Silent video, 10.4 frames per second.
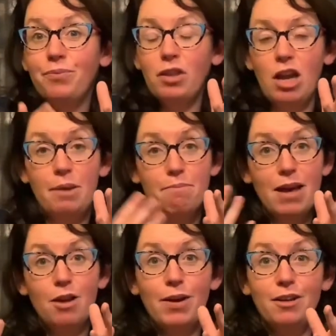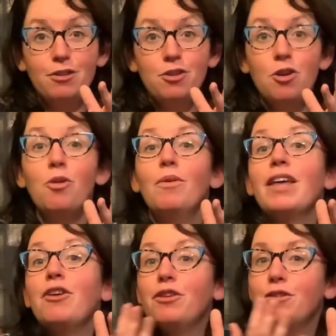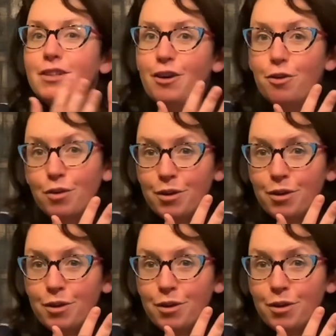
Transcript: and mellow out without using oak.